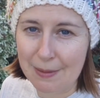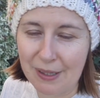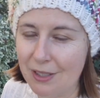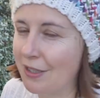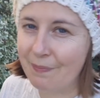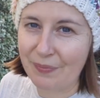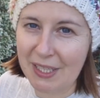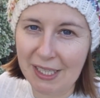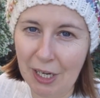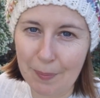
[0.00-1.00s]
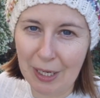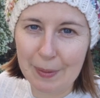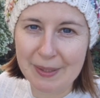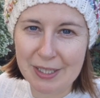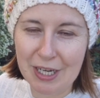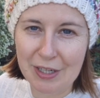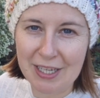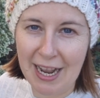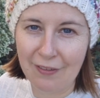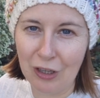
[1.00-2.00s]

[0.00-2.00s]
because ginkgo biloba is known to have